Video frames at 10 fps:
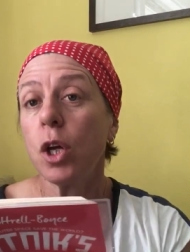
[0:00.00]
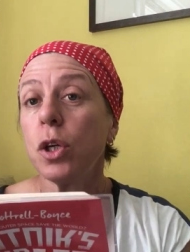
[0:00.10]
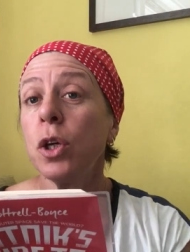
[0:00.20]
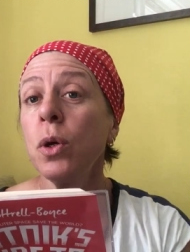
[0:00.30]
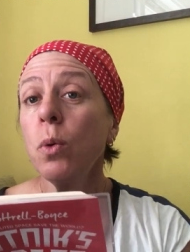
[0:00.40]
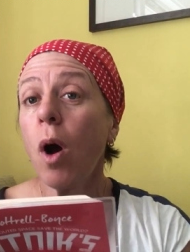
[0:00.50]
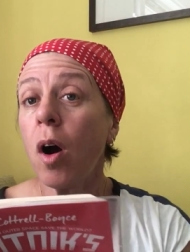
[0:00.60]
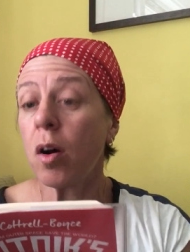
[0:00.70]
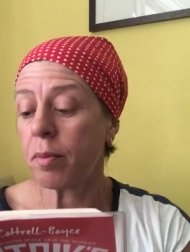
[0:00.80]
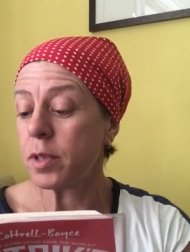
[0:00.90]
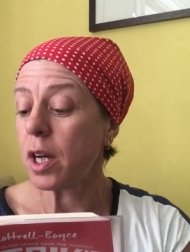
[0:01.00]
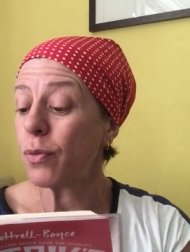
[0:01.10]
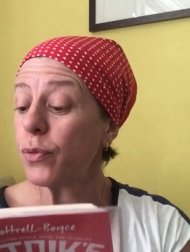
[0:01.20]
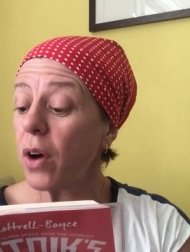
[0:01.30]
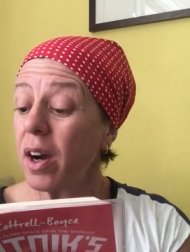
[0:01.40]
You armed a
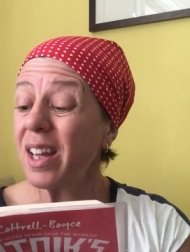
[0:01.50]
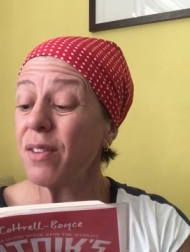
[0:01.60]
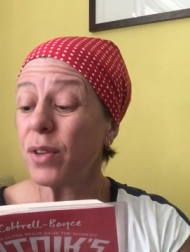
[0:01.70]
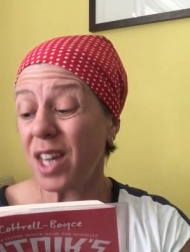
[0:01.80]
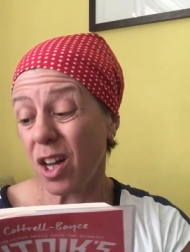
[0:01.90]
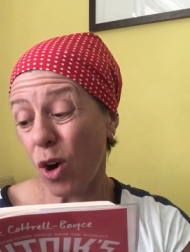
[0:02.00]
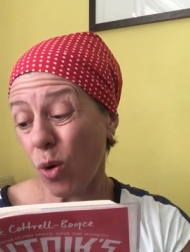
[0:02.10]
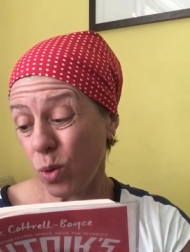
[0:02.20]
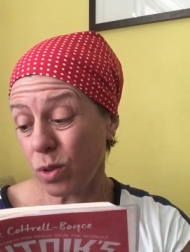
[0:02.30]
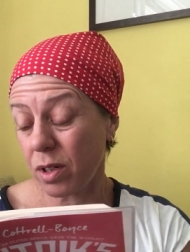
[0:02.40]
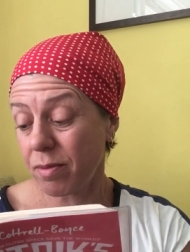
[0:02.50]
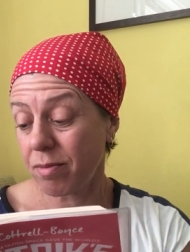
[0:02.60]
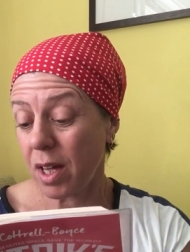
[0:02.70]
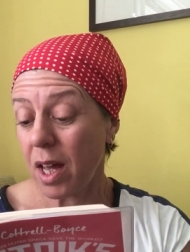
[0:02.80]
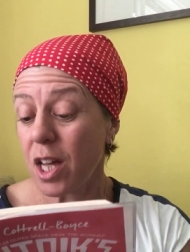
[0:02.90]
five-year-old.
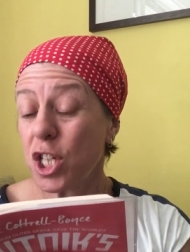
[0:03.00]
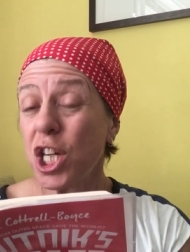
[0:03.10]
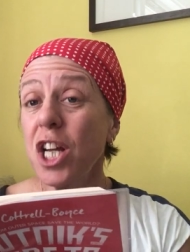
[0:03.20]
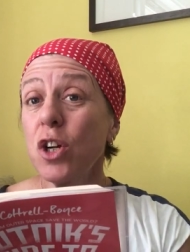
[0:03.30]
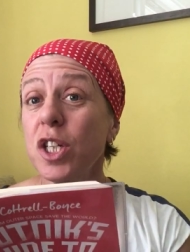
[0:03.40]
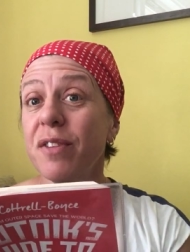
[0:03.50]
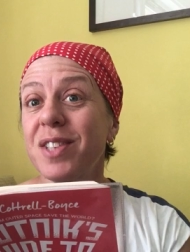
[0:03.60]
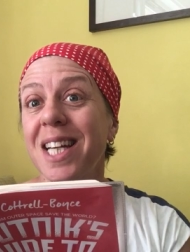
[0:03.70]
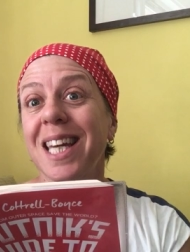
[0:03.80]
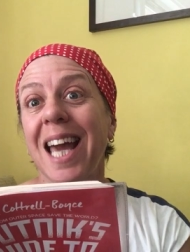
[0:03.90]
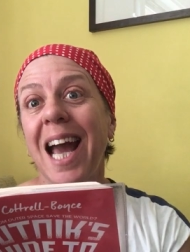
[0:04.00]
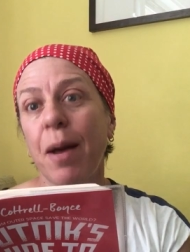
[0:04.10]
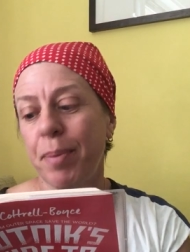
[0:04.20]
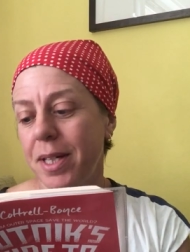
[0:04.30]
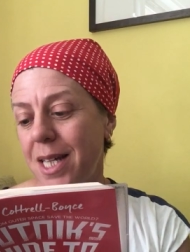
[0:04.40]
She could have
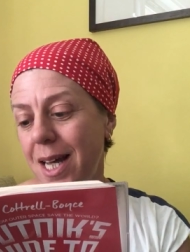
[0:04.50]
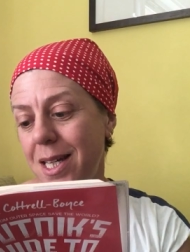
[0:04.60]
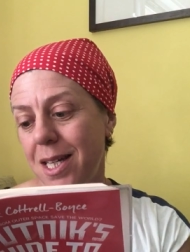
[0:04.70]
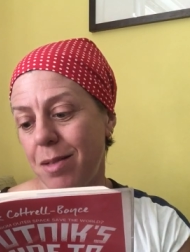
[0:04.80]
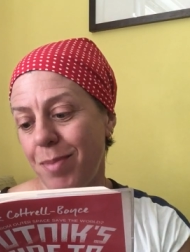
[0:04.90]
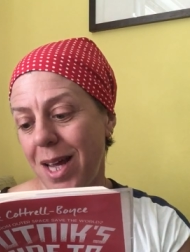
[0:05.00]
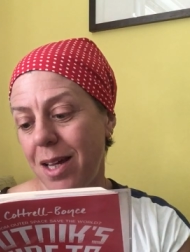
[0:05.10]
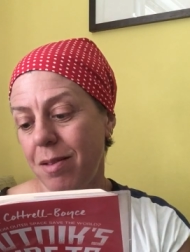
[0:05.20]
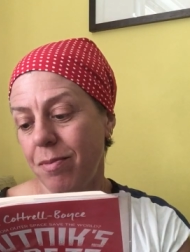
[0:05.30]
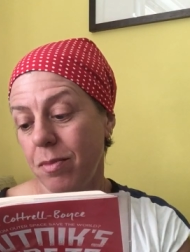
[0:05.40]
decapitated me.